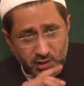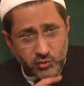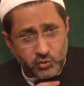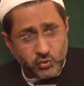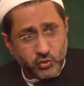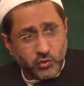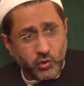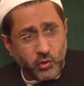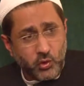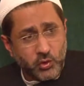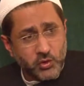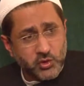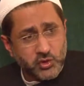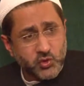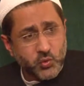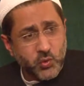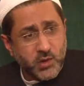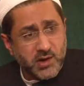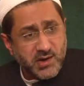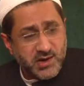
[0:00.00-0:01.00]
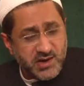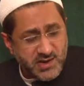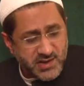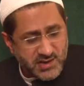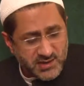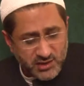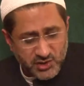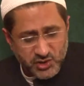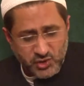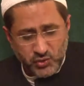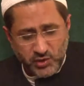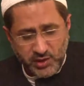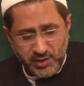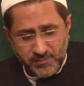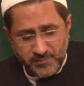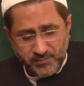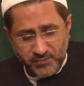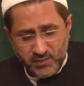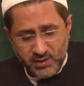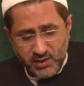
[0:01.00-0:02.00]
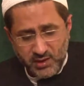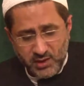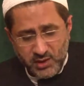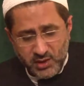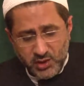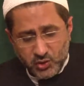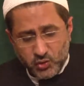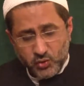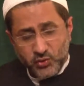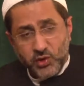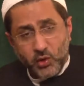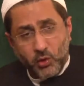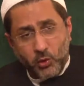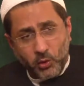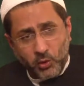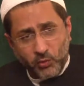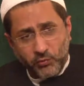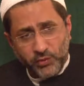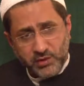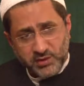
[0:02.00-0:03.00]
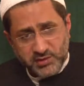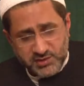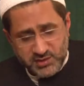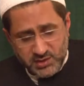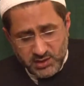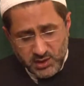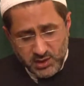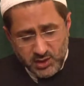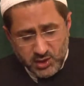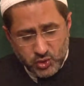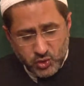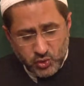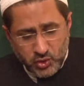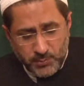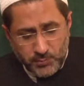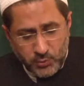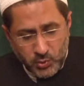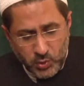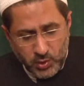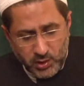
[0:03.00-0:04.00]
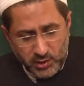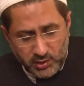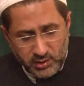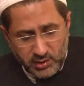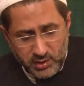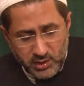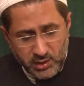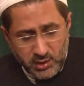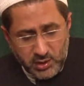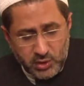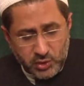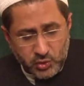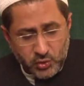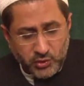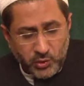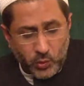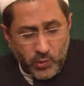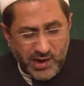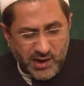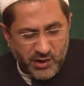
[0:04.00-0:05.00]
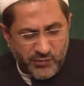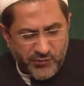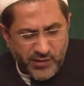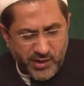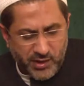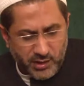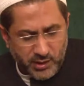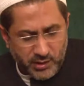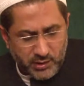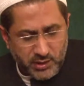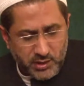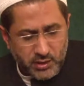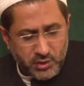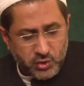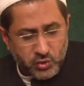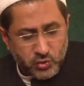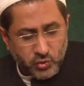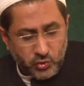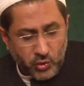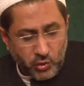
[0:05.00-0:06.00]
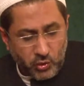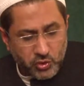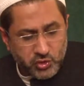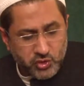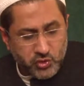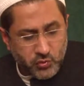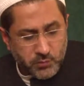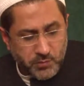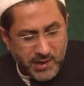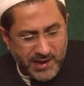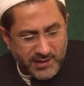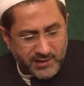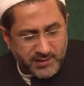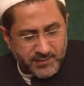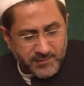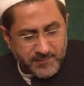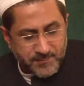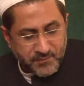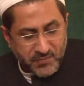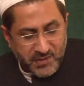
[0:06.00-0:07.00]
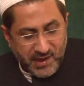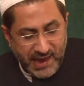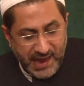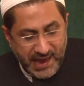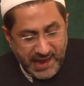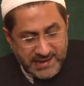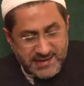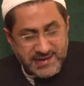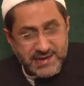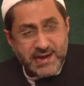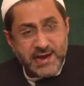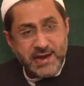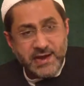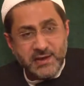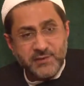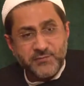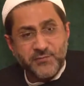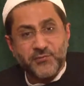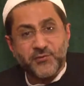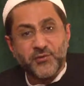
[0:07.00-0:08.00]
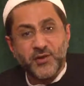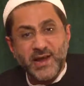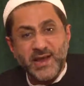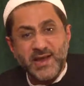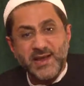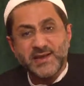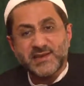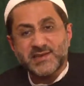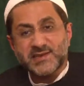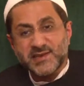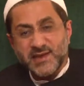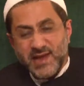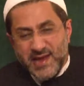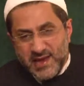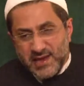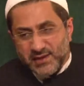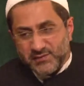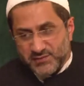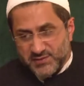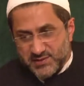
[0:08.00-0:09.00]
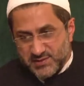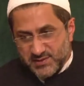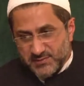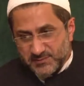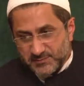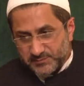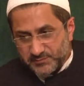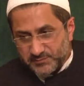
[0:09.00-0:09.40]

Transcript: to those who are near to Him, to the orphans, to the poor, to the wayfarer, to those who beg, and in freeing slaves.